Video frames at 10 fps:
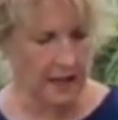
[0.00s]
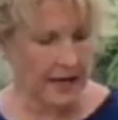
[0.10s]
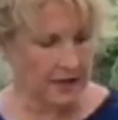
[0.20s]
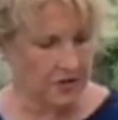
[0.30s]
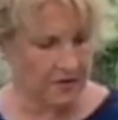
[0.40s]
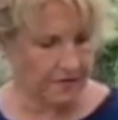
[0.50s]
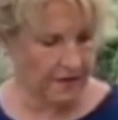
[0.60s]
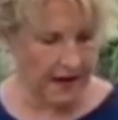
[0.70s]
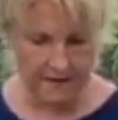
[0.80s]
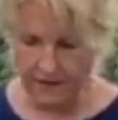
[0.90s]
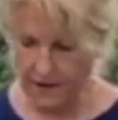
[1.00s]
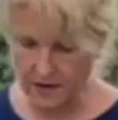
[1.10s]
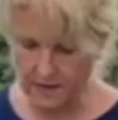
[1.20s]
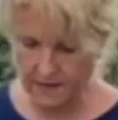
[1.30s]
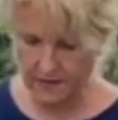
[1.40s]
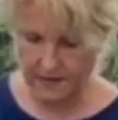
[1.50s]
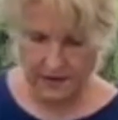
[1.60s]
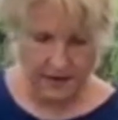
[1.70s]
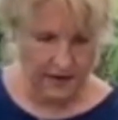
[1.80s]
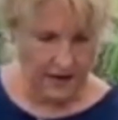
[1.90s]
extra flavor,
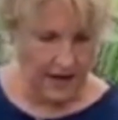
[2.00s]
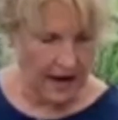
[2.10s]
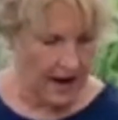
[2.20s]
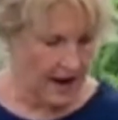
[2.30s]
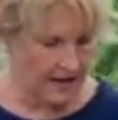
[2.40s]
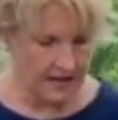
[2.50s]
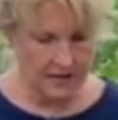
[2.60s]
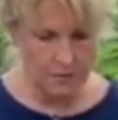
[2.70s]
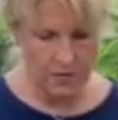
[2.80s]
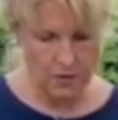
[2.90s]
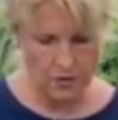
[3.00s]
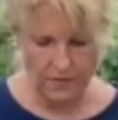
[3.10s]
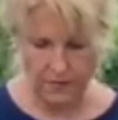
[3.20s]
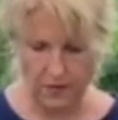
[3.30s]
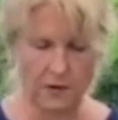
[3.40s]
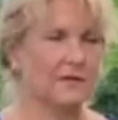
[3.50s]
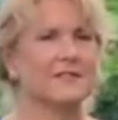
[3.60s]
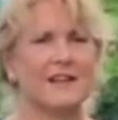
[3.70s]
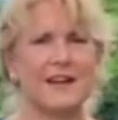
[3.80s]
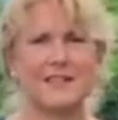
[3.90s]
and it's beautiful,
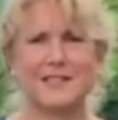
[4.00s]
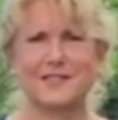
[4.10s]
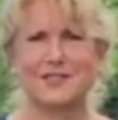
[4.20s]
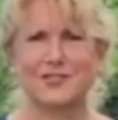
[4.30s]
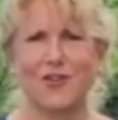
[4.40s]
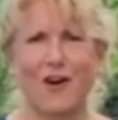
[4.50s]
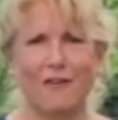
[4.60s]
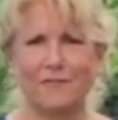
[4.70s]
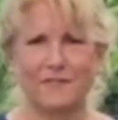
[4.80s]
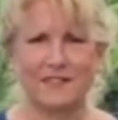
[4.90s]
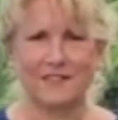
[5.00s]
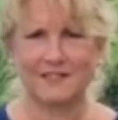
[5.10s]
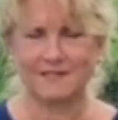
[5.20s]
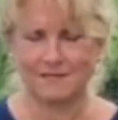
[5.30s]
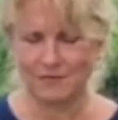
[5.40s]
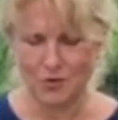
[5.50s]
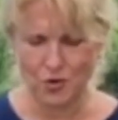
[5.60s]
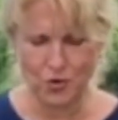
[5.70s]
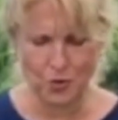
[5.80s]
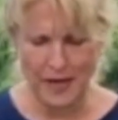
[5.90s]
nice and soft and
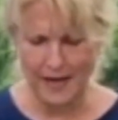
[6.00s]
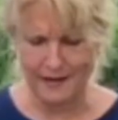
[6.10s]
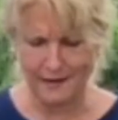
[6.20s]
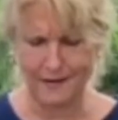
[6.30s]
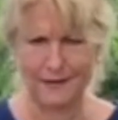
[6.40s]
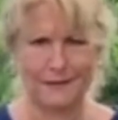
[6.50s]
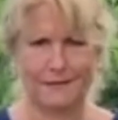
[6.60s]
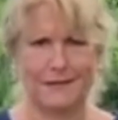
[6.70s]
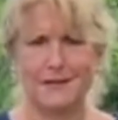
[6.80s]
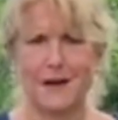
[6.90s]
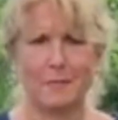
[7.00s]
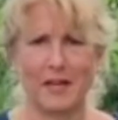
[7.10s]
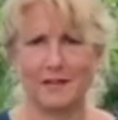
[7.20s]
gooey and yummy.